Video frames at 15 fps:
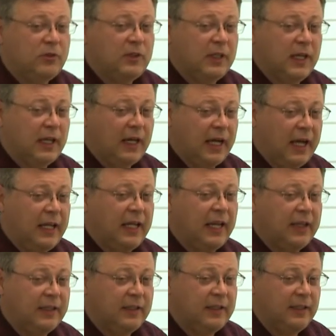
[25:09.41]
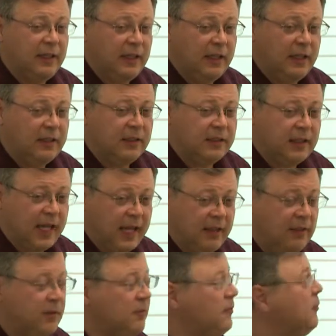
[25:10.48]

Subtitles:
They are highlighted in red.